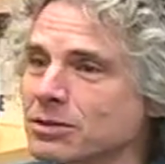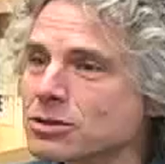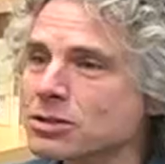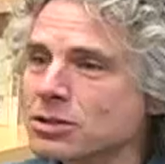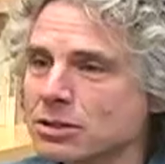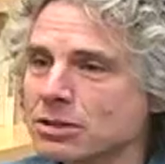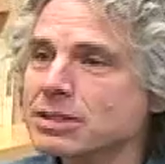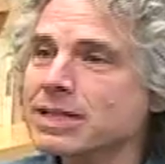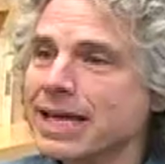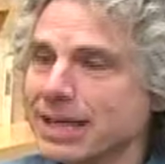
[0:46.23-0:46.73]

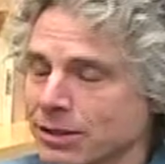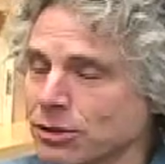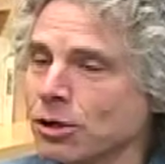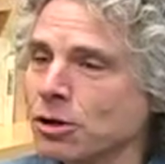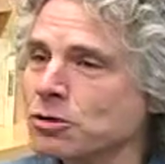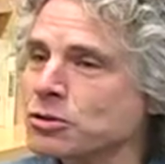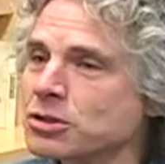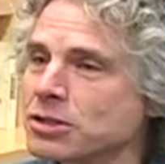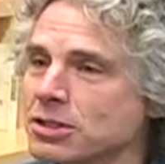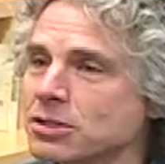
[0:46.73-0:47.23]
to take
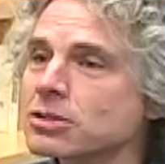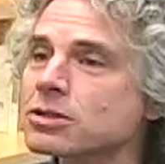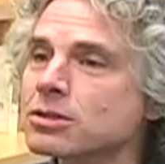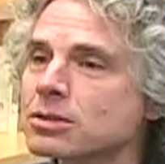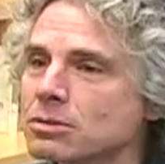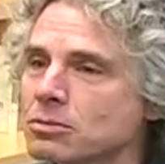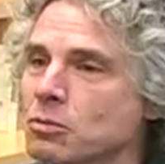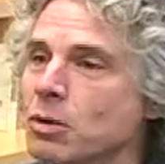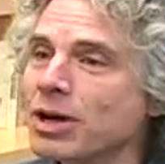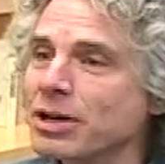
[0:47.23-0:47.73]
notes as
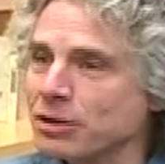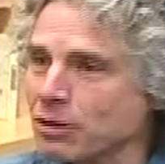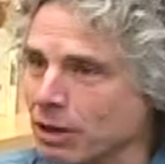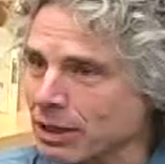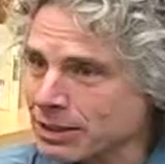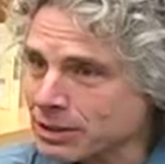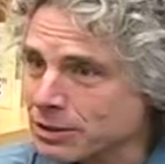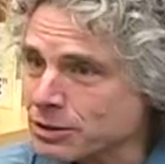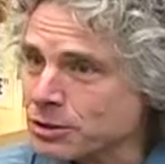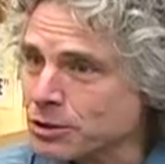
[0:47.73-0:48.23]
to what
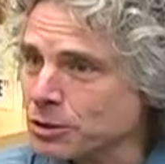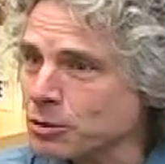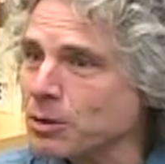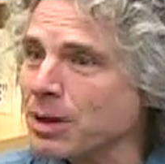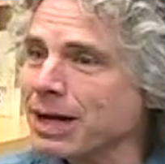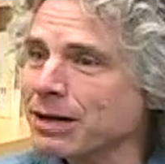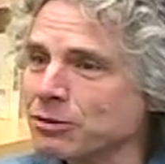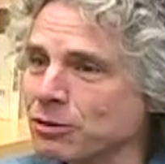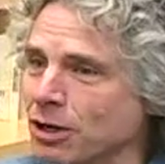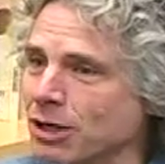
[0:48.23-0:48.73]
not to do,
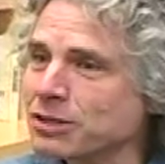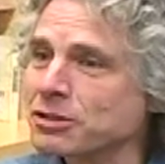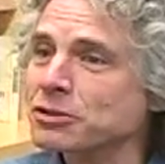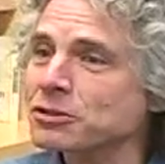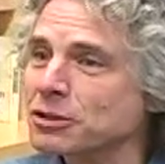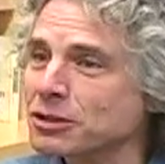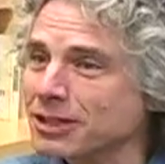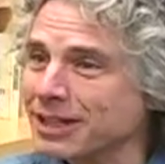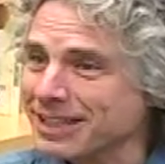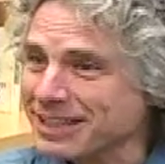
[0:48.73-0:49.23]
how not to
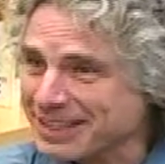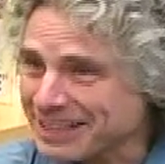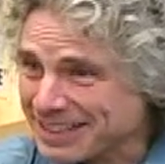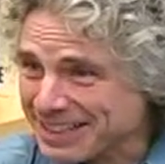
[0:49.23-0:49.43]
look like an